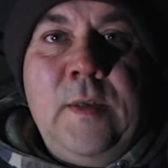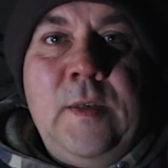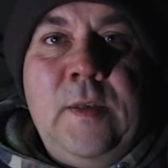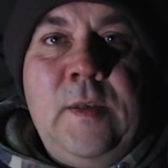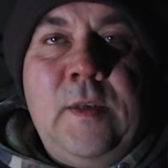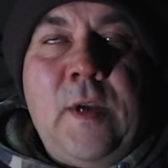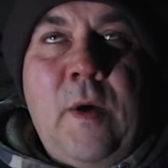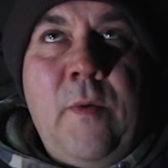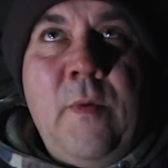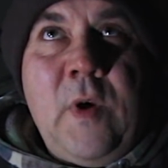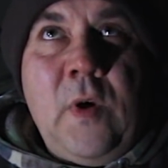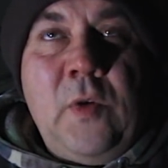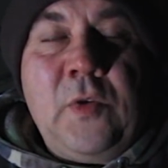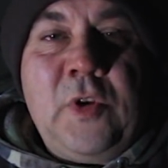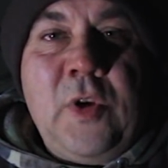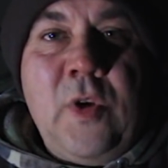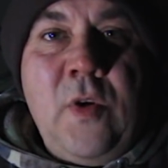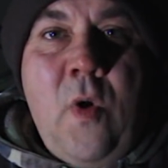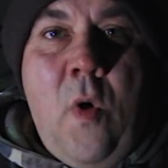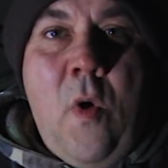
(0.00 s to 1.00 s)
So we've got
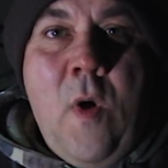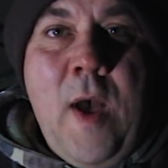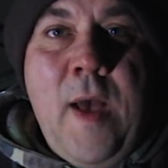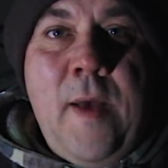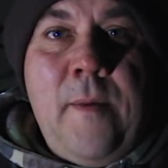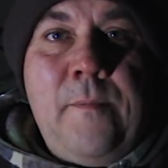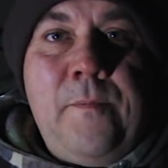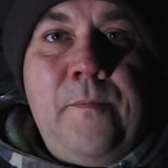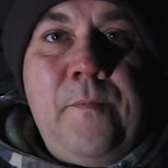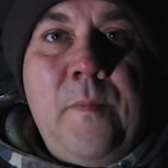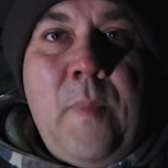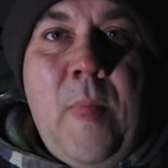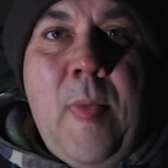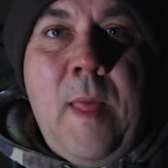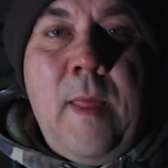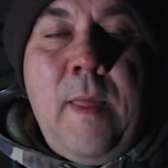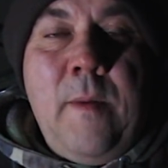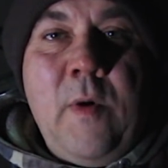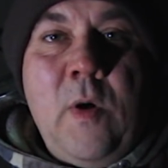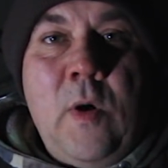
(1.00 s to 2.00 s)
tonight,
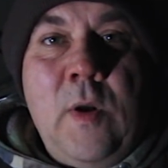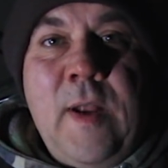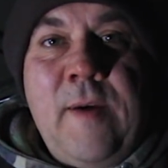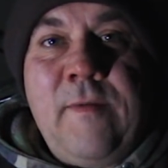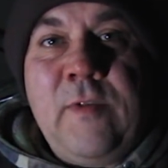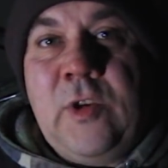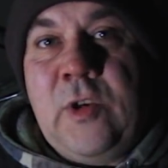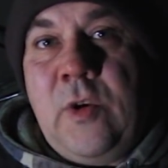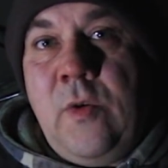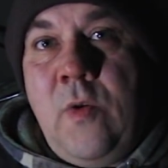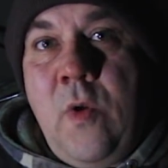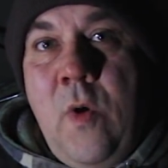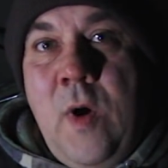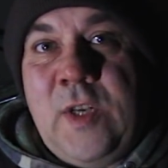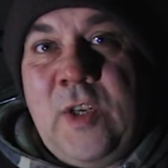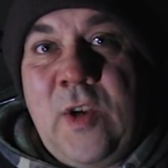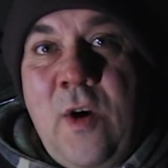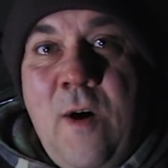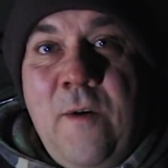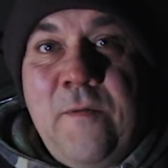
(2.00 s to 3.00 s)
and then we've got another 2
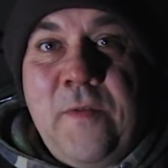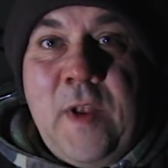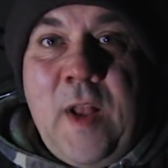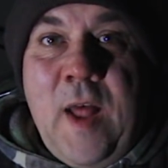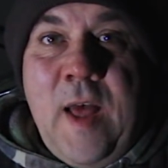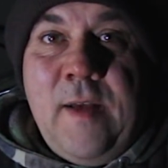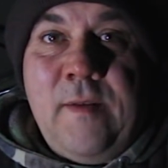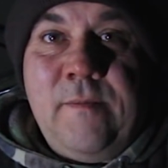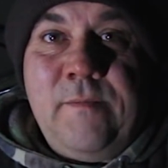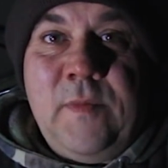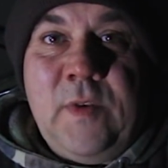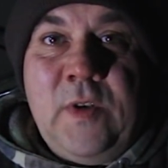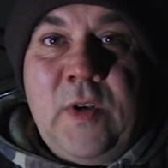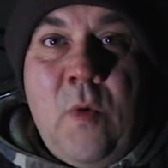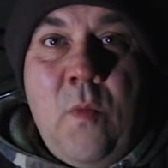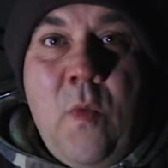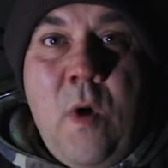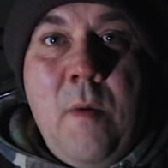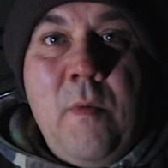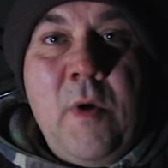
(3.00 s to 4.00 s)
nights after that. So
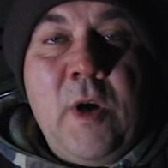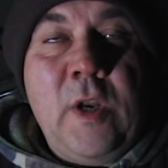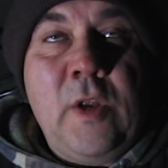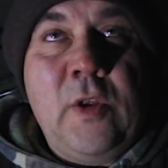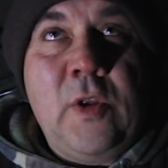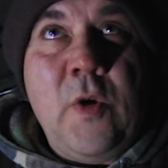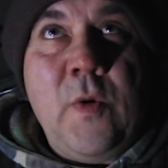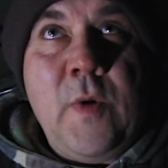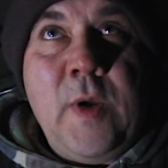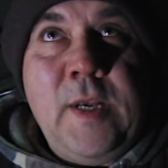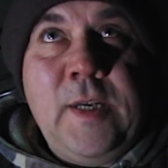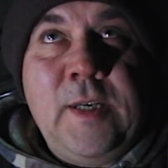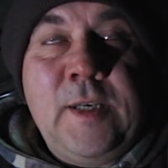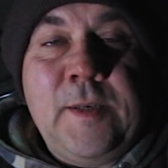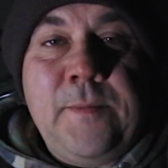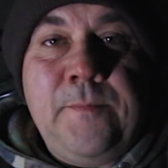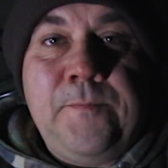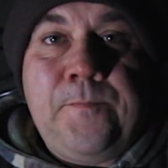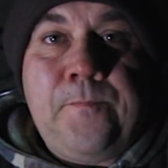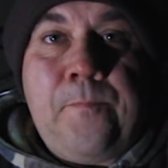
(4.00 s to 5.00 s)
what I'm going to do
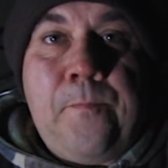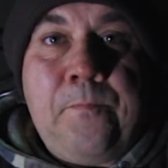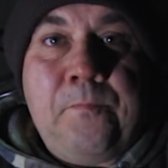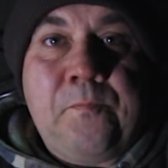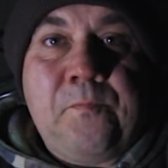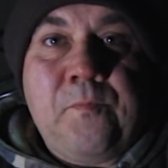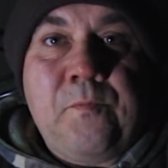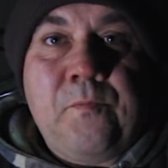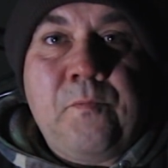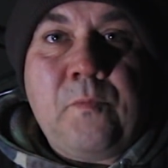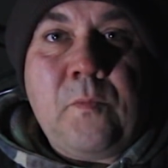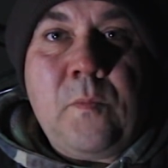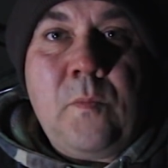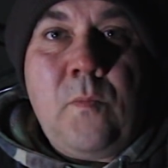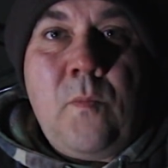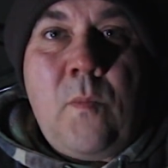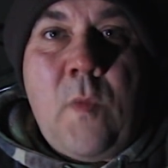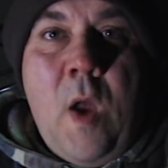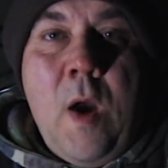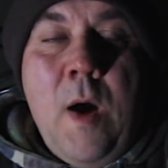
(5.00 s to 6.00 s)
is
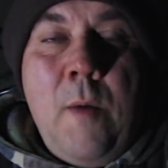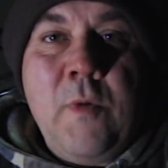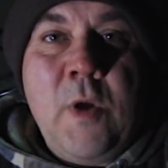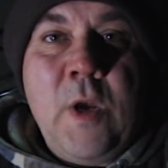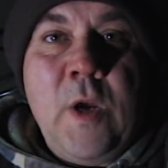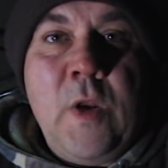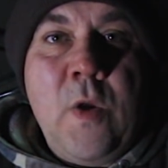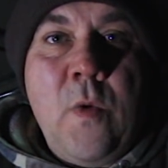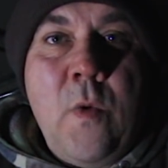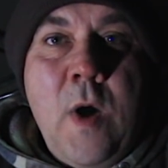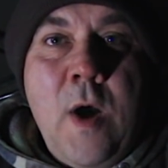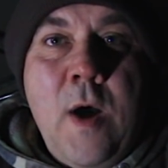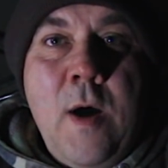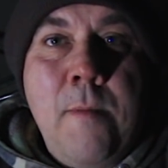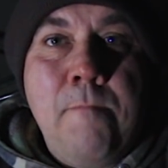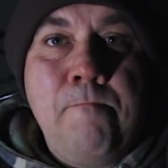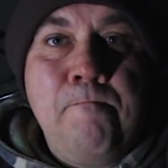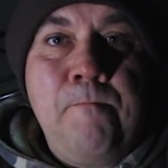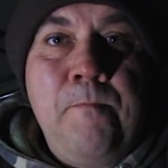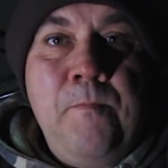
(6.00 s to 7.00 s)
I'm going
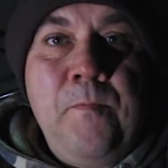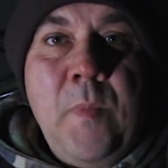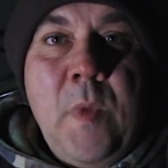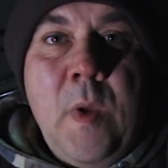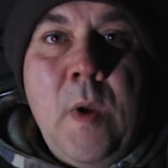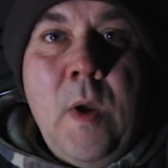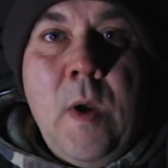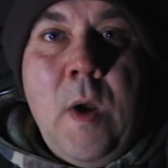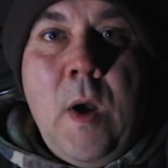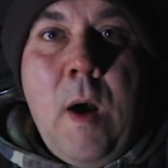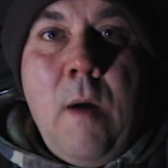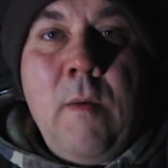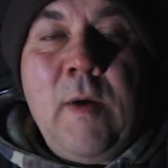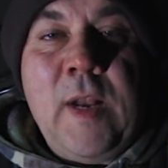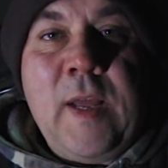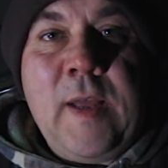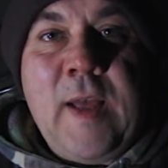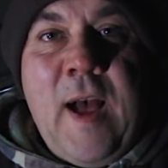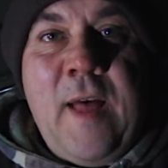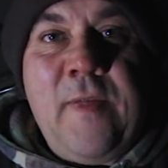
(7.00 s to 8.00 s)

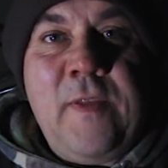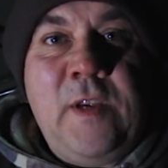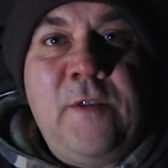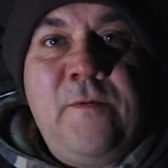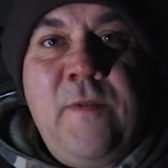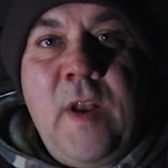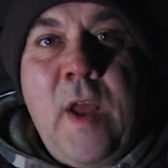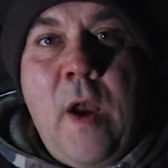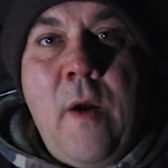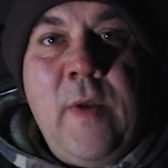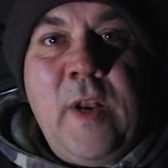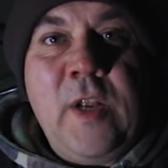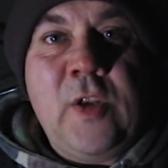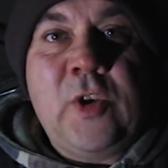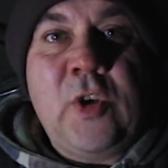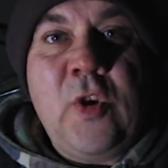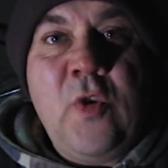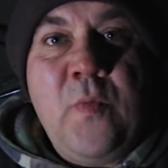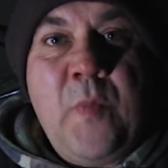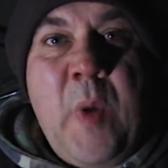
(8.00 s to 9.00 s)
to cut this video into
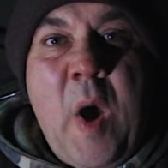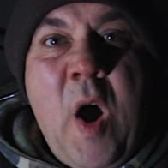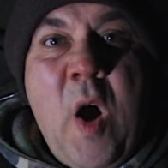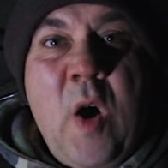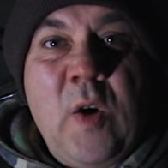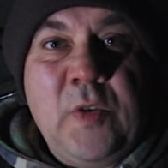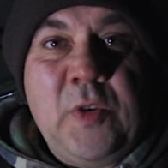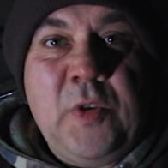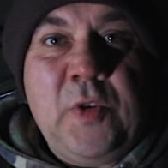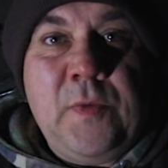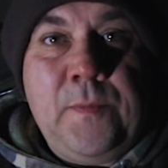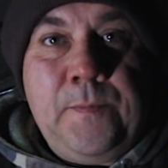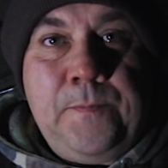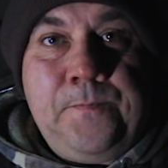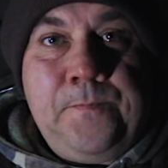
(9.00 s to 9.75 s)
2 parts.